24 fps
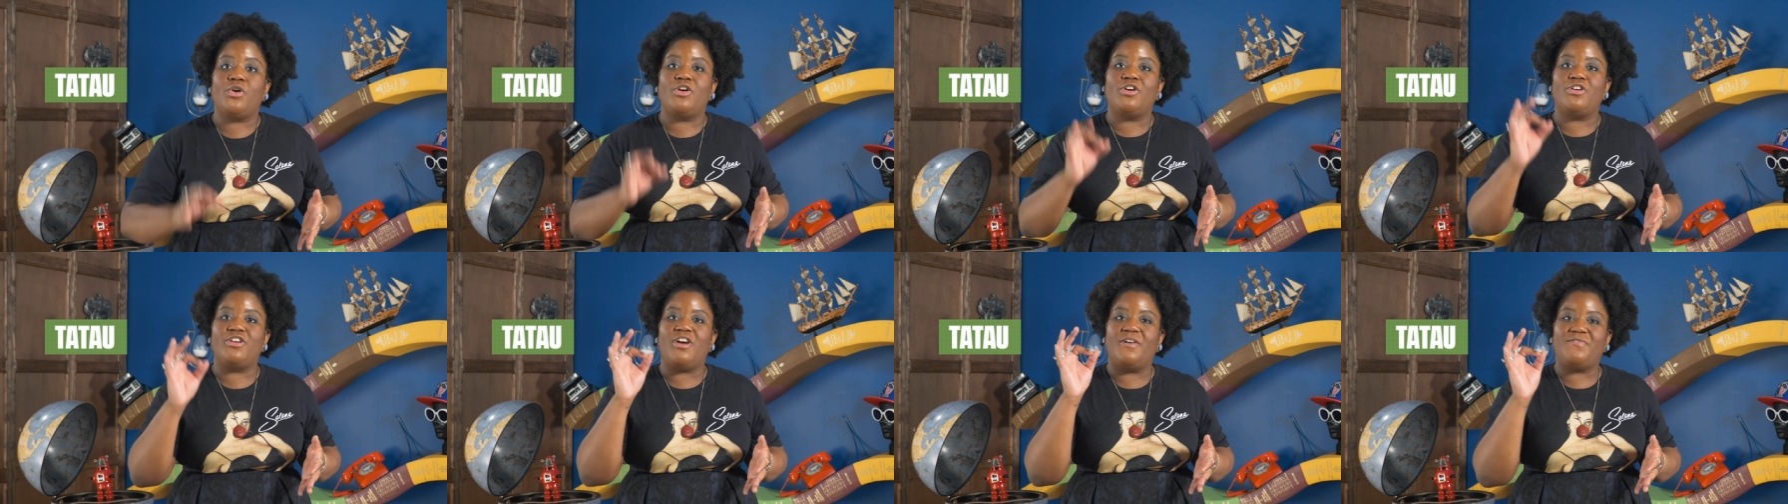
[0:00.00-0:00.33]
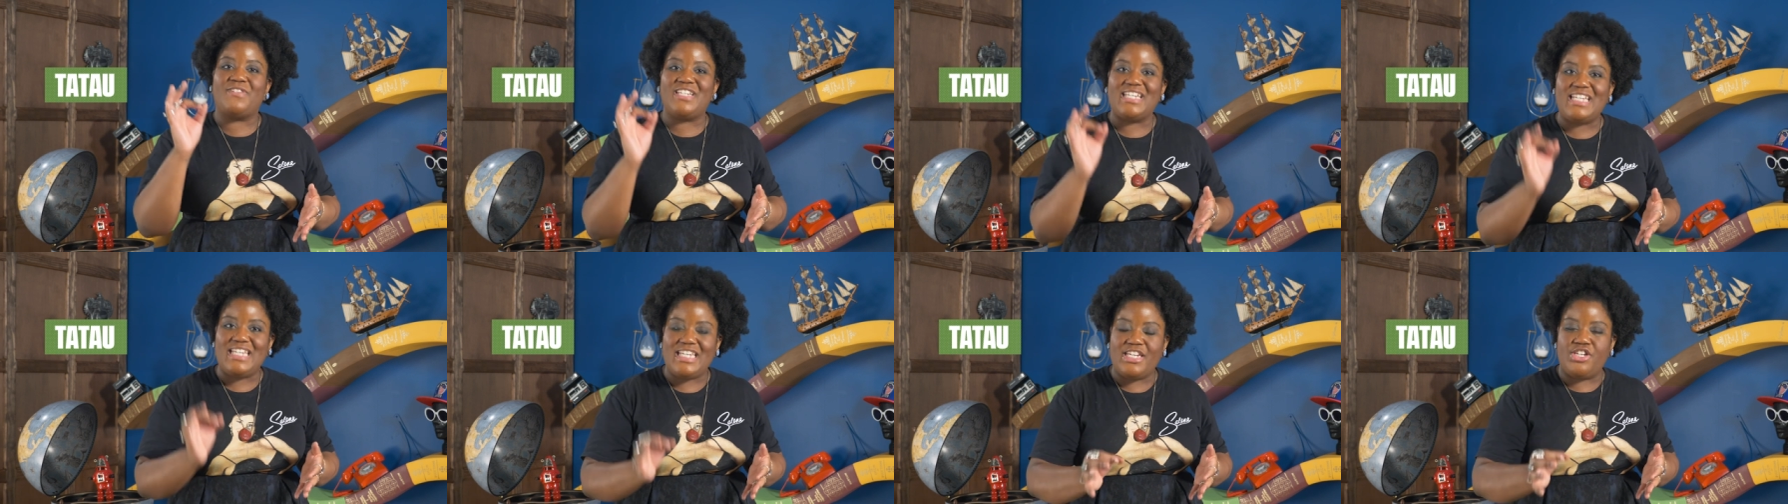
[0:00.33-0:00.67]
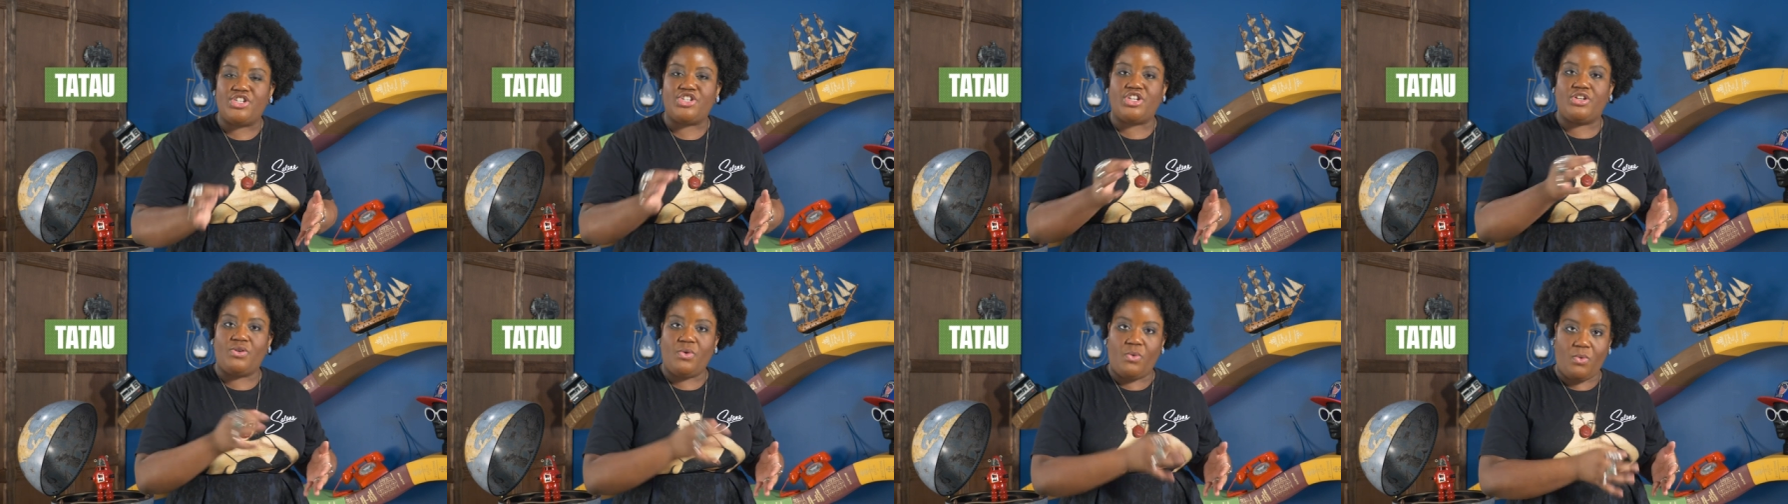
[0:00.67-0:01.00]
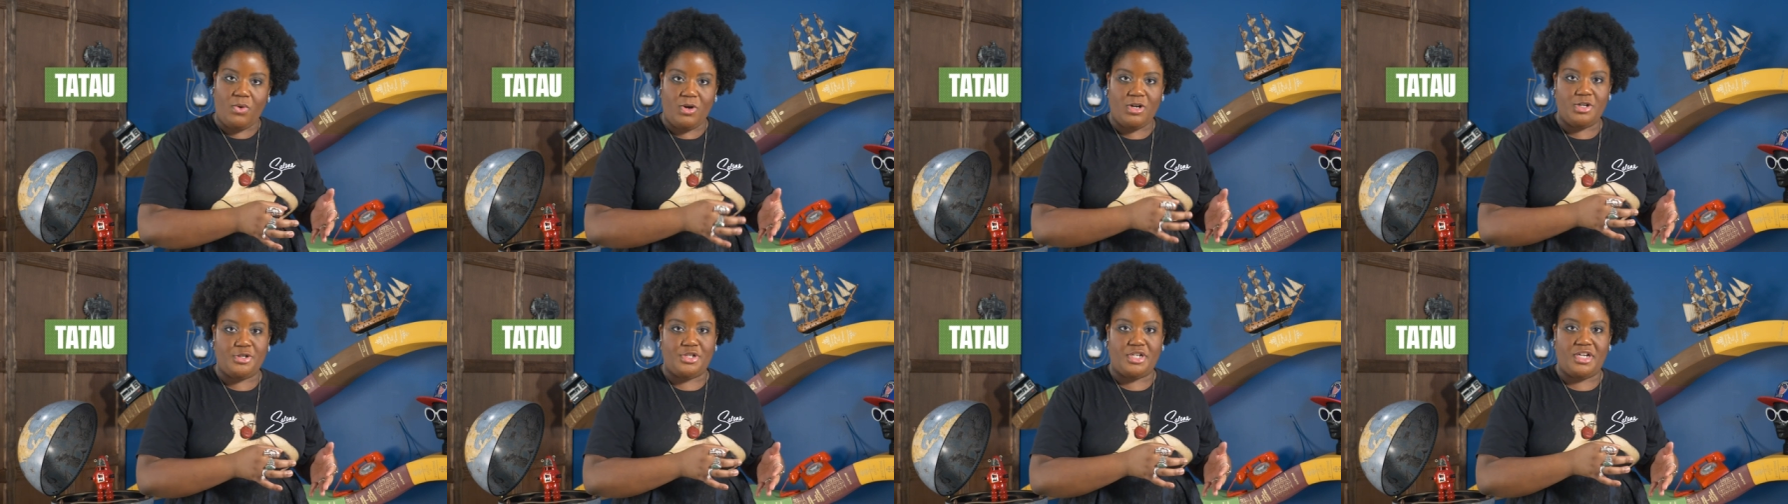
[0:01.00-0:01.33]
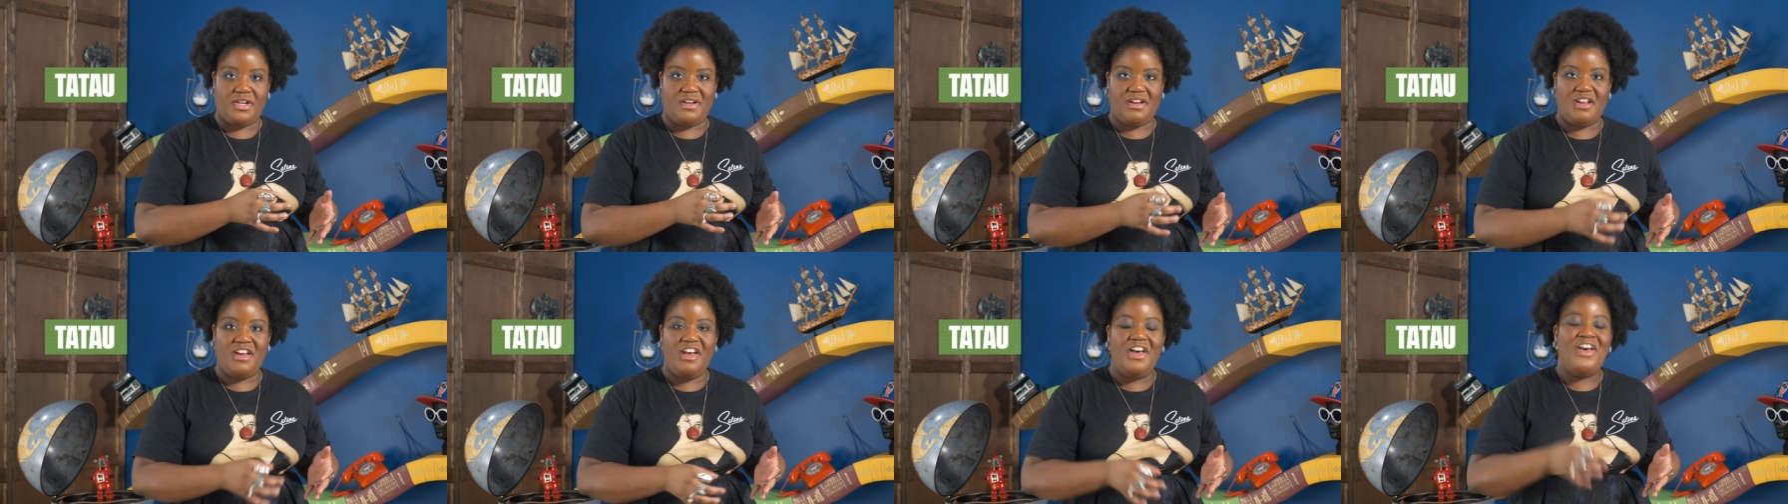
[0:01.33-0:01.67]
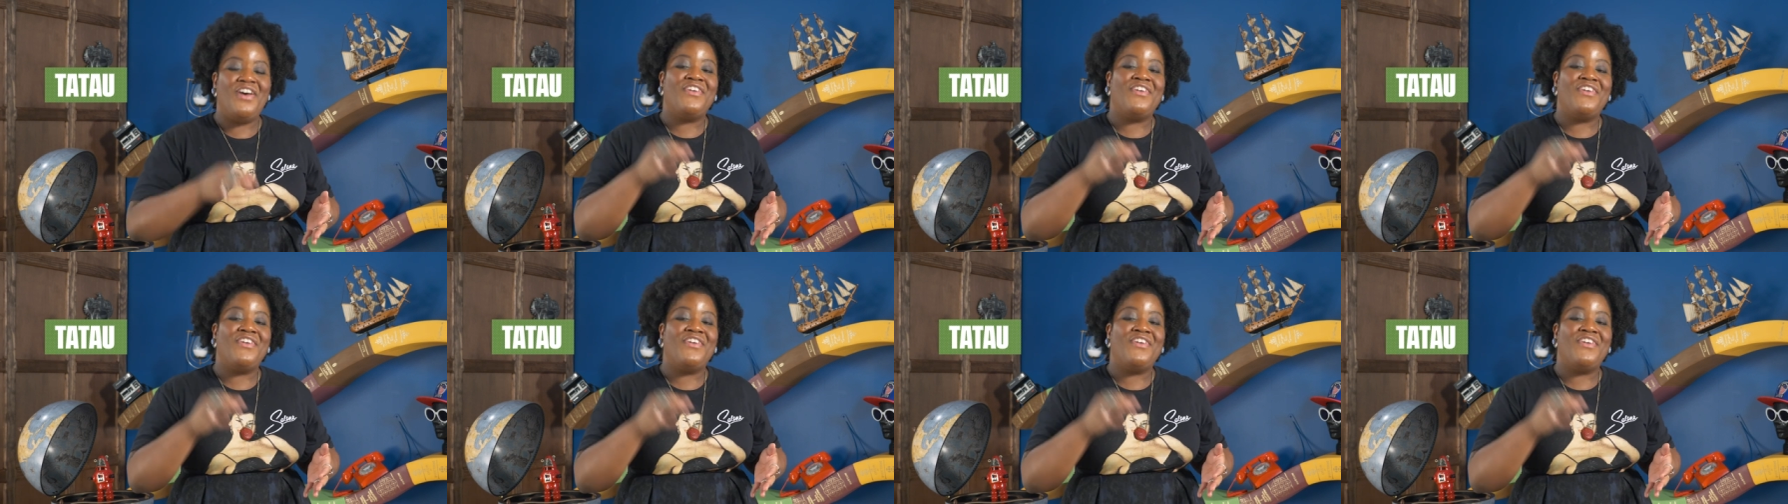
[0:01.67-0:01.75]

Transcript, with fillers: word of Tahitian origin.